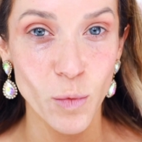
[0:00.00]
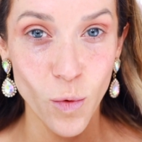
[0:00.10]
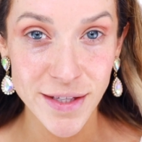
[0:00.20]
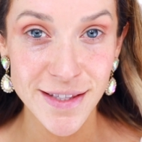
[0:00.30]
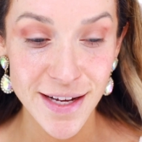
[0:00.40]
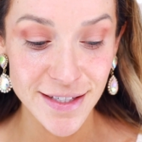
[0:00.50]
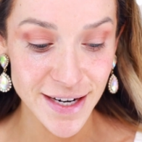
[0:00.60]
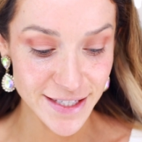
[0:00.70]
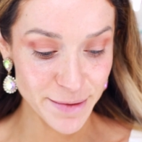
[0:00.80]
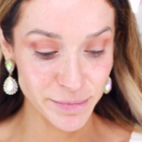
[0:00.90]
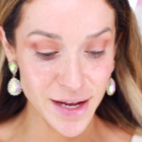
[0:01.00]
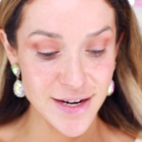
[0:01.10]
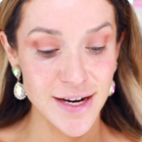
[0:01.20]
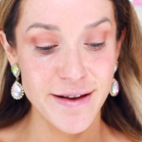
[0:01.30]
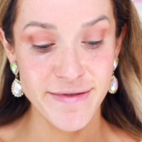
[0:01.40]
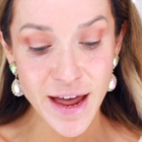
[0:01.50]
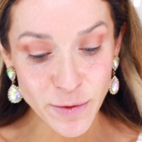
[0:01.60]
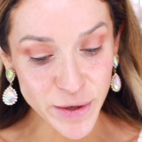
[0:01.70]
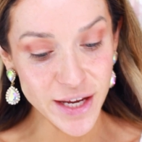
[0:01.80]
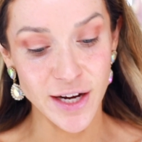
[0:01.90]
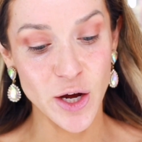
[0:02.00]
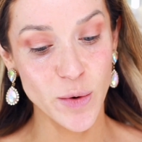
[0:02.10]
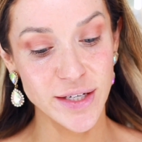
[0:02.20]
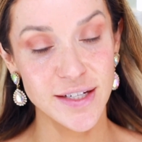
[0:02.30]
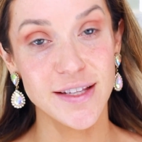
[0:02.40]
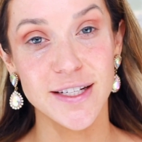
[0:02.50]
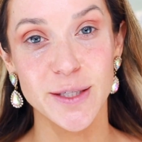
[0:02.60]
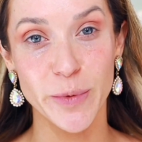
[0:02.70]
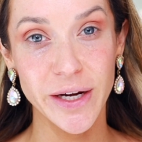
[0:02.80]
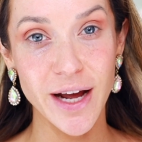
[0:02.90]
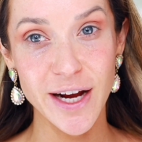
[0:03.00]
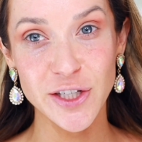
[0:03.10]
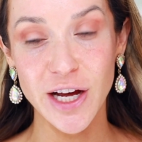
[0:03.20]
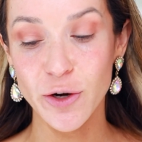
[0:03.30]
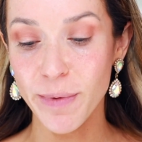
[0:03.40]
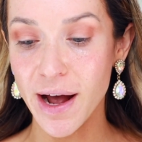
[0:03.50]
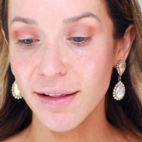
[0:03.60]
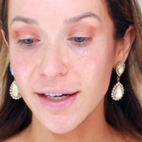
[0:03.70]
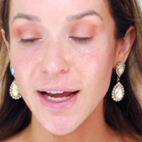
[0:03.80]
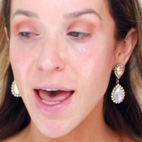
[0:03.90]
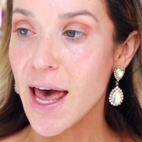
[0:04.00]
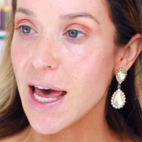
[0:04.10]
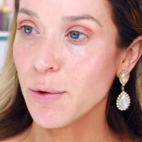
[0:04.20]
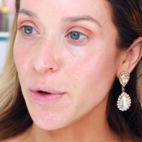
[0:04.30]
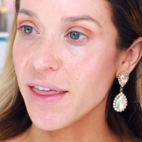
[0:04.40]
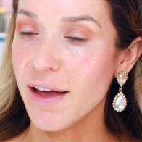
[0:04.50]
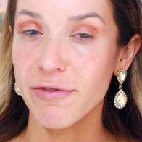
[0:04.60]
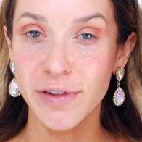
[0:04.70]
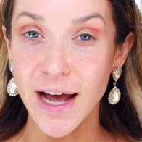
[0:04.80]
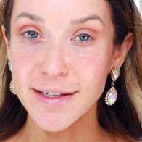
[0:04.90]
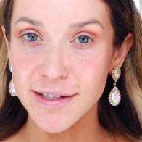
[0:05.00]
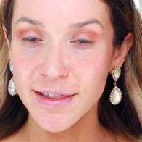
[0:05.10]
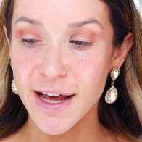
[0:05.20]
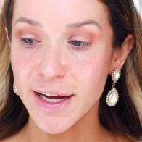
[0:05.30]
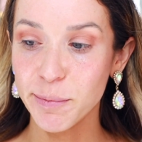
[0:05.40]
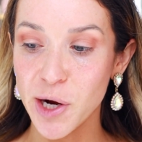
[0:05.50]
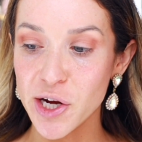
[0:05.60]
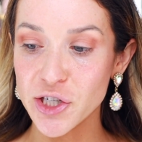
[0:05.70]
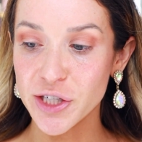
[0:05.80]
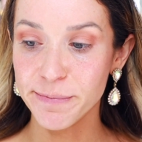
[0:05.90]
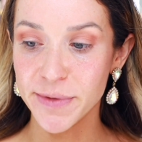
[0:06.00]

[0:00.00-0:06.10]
Once that's nice and blended, then we can go into this Sprint eyeshadow palette and with a flat synthetic brush,